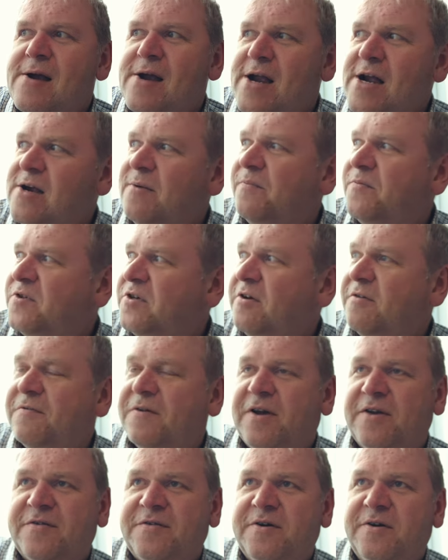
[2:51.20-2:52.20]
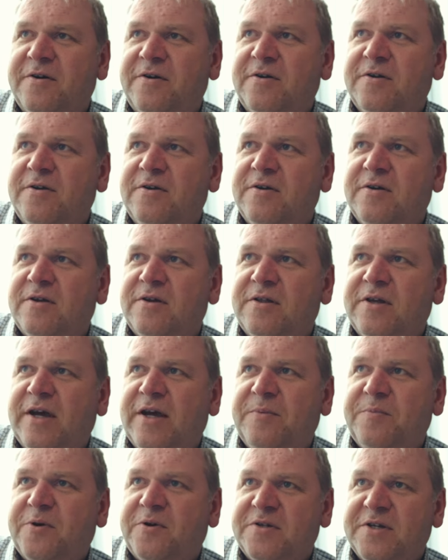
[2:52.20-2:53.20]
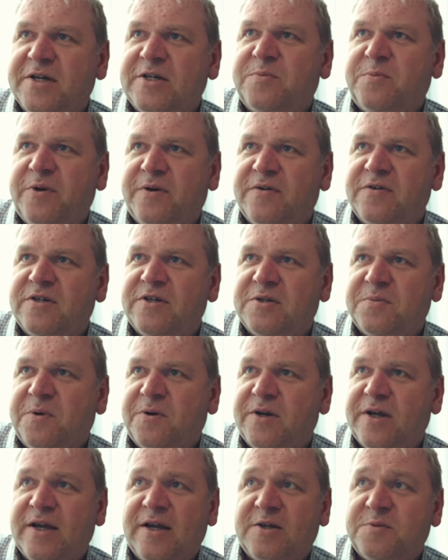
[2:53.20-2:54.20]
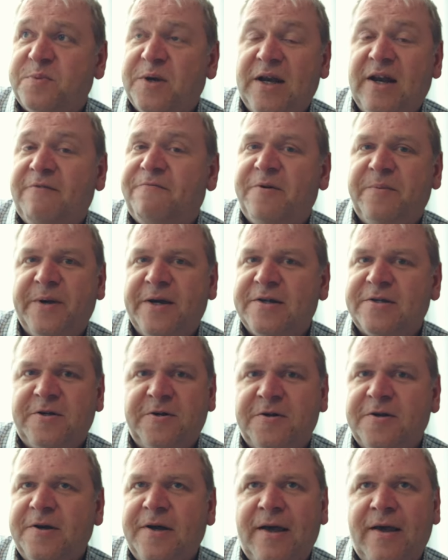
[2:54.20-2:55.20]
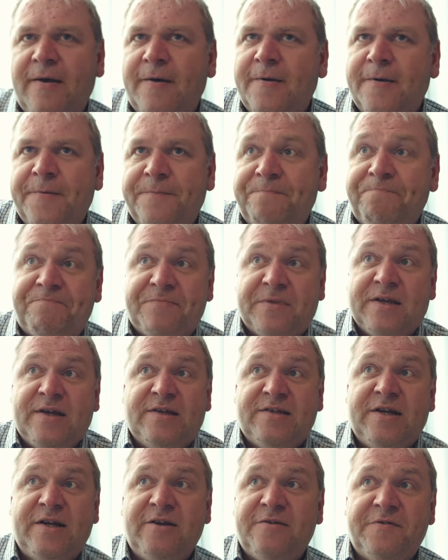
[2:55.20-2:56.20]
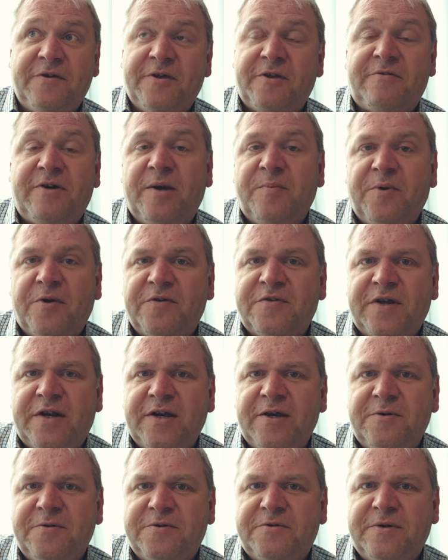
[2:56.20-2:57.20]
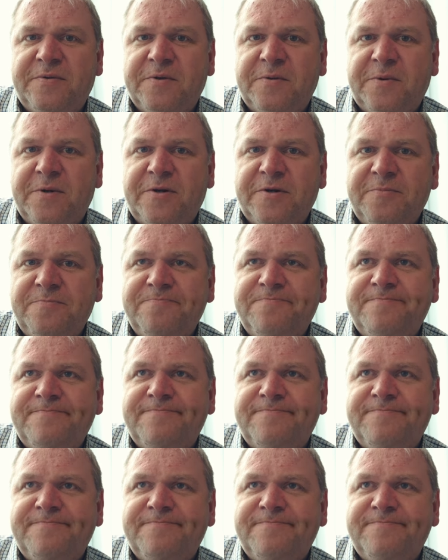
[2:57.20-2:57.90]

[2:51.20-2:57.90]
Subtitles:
yeah, so far so good. The airport experience this morning has been every bit as good as any of the other airports that I use around the world.